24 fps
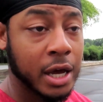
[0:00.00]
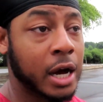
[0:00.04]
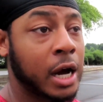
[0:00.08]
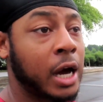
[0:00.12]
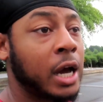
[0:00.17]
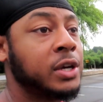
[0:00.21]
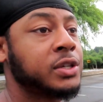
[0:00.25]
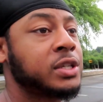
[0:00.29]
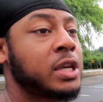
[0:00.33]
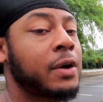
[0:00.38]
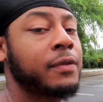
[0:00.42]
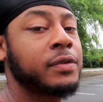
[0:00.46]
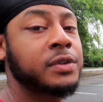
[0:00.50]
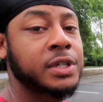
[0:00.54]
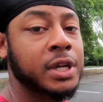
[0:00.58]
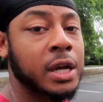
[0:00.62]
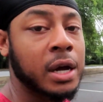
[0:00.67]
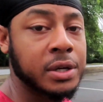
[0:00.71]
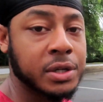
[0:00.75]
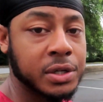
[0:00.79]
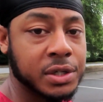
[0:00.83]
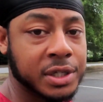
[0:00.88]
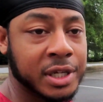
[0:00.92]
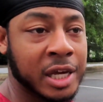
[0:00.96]
I used to have a
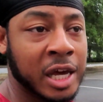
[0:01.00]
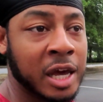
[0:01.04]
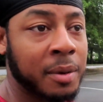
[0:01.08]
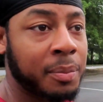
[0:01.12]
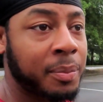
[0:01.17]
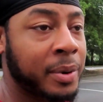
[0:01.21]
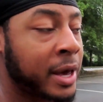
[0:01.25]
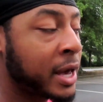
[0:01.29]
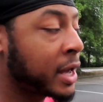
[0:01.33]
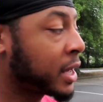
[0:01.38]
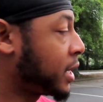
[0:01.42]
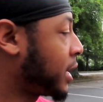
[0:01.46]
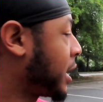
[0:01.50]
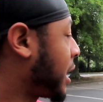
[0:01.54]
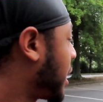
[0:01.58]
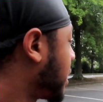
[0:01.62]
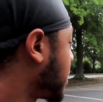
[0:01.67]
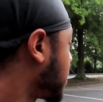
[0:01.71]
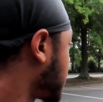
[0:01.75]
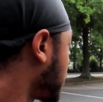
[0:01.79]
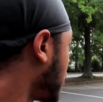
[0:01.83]
Challenger Scat Pack. It got